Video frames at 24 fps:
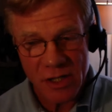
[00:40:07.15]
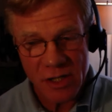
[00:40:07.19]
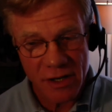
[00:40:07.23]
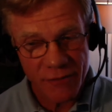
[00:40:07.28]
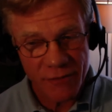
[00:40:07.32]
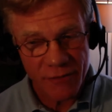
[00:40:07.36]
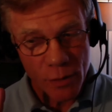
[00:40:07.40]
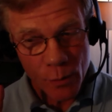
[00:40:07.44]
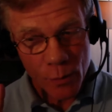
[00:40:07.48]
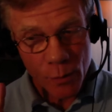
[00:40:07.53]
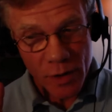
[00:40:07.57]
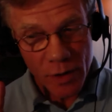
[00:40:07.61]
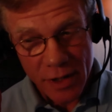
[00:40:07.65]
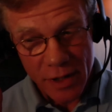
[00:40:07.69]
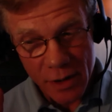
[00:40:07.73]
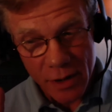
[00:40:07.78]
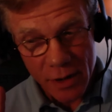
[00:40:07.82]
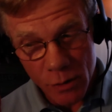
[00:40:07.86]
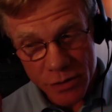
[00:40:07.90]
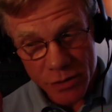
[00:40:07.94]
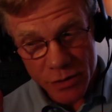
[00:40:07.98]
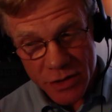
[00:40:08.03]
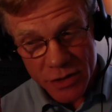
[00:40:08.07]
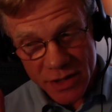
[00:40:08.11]
And if you want the
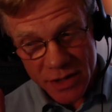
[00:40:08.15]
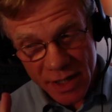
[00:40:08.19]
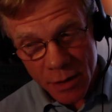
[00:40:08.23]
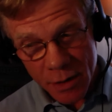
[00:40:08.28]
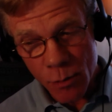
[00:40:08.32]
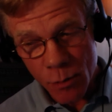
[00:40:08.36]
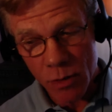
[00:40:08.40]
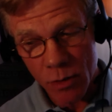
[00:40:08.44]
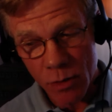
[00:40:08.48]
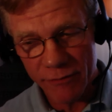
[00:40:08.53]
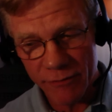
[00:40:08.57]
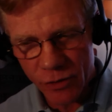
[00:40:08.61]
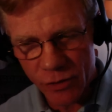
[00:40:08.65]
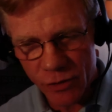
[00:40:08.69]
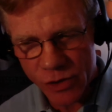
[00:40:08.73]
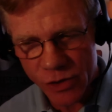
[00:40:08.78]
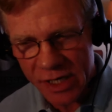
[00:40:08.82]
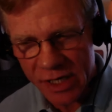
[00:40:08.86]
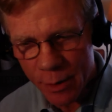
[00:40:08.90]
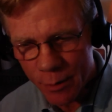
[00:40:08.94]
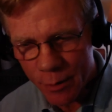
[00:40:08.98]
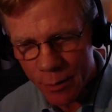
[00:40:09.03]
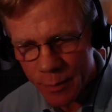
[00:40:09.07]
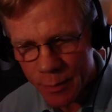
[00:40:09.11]
old SeaWorld
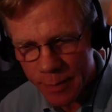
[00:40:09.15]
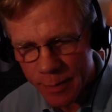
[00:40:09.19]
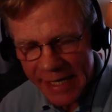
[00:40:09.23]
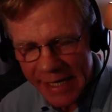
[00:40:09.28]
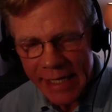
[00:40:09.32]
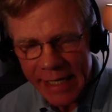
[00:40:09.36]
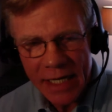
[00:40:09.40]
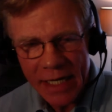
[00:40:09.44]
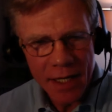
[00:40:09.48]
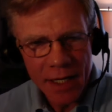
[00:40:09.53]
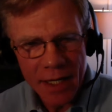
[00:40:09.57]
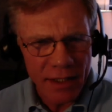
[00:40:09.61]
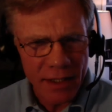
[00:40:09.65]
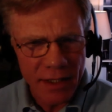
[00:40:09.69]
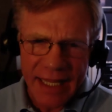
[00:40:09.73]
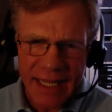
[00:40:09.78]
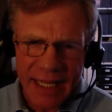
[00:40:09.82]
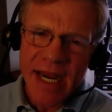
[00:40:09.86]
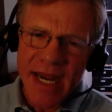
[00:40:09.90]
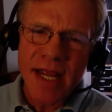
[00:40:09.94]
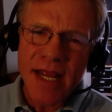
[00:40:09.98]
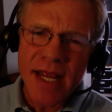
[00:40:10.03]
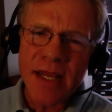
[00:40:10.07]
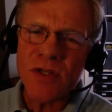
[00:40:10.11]
version, it would be,
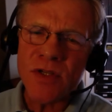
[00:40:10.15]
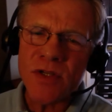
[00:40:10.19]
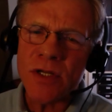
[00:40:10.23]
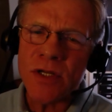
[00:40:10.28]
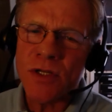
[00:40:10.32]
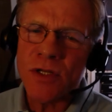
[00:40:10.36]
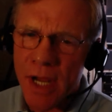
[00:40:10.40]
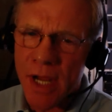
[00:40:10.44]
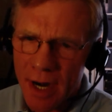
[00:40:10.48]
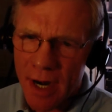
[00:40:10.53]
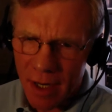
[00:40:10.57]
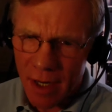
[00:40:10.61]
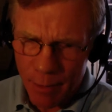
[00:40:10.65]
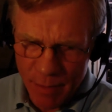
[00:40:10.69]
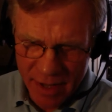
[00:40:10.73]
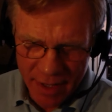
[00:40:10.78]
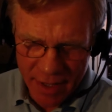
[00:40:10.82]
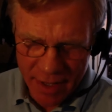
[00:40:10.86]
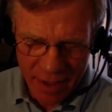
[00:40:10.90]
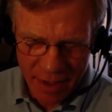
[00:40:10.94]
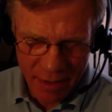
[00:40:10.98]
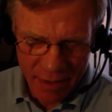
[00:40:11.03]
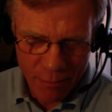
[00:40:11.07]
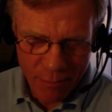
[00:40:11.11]
ladies and
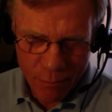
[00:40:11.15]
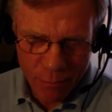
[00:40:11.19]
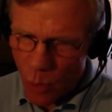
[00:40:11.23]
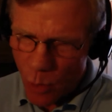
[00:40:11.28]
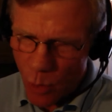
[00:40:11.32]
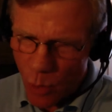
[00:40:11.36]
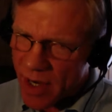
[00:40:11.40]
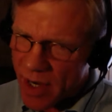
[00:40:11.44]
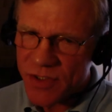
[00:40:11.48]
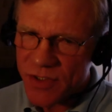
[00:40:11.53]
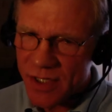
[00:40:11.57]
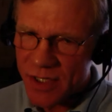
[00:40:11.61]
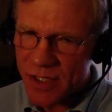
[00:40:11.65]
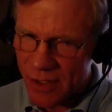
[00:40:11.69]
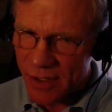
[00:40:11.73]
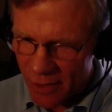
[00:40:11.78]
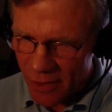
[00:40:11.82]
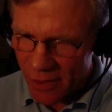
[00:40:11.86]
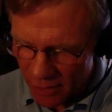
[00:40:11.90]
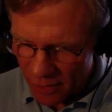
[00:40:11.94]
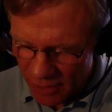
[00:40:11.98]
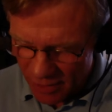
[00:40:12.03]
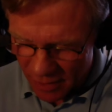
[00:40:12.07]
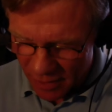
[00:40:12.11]
gentlemen, boys and
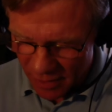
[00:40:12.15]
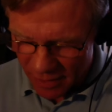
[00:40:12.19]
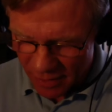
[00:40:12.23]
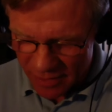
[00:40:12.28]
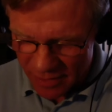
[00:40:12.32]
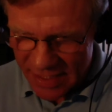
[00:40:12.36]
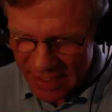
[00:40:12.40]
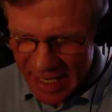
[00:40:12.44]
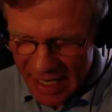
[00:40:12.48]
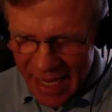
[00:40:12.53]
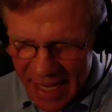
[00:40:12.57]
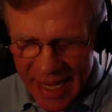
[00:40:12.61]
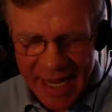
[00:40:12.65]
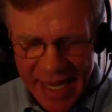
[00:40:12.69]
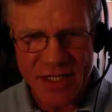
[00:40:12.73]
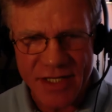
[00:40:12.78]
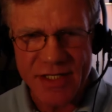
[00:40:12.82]
girls, it's